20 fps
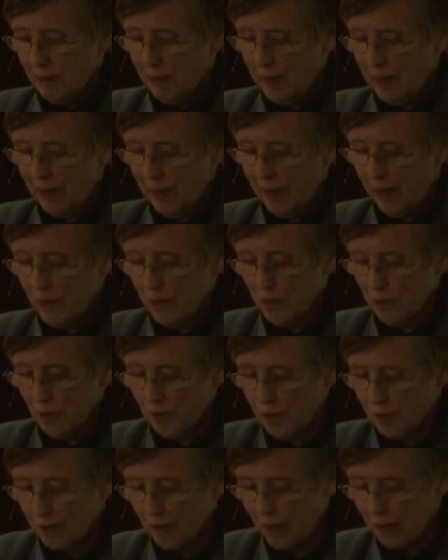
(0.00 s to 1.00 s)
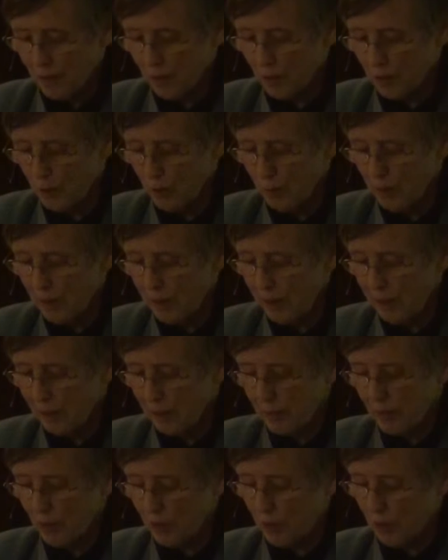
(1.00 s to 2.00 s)
The angel says,
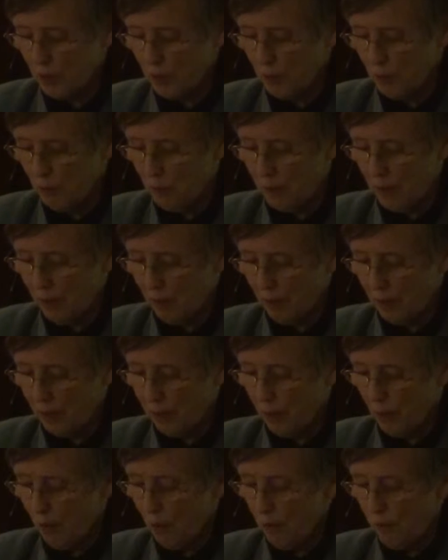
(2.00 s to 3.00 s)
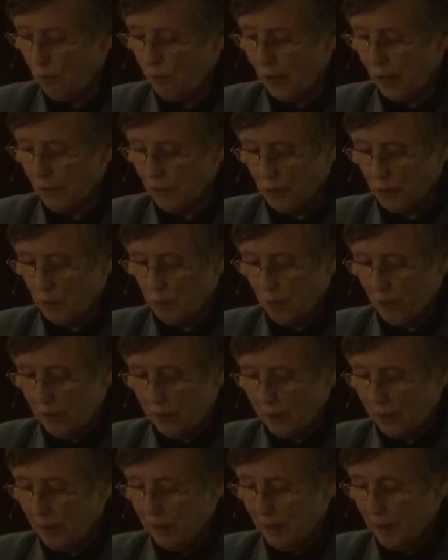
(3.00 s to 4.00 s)
"Greetings to you, Mary, O favored
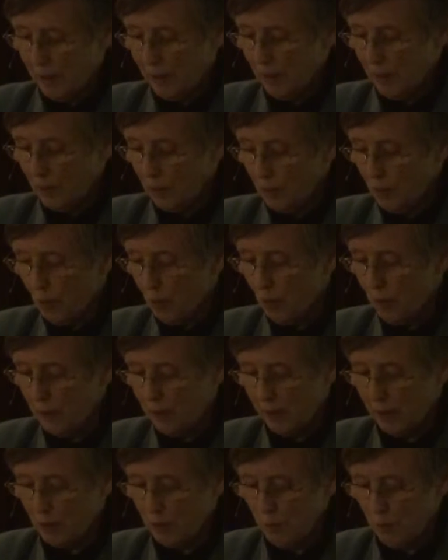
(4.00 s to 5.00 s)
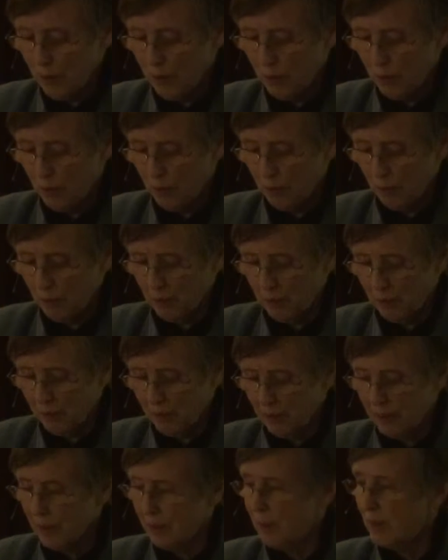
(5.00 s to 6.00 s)
one. The Lord is with you."
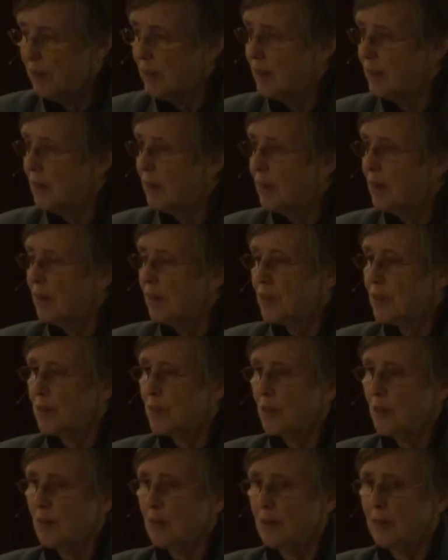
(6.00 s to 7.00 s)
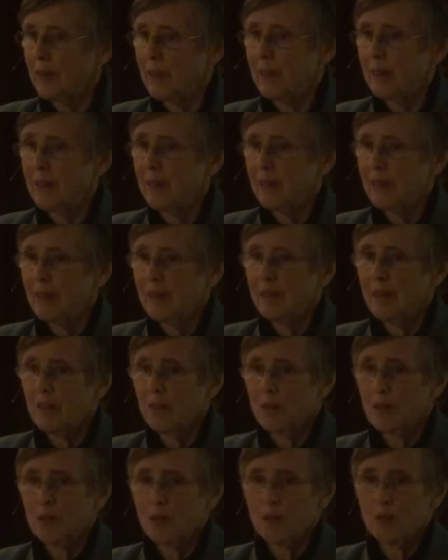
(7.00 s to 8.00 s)
Certainly, this
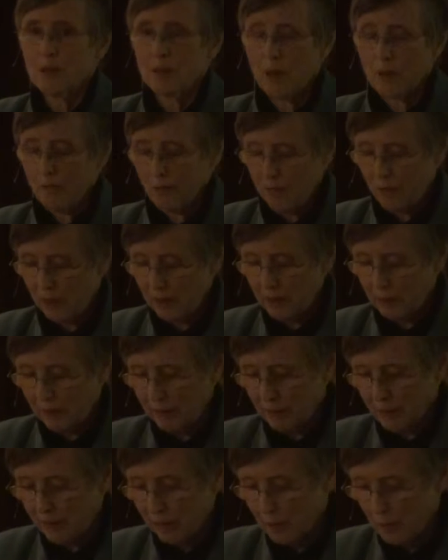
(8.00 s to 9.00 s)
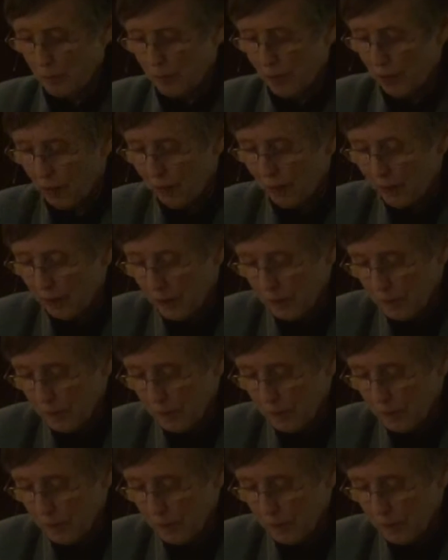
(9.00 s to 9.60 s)
stirs up feelings in Mary.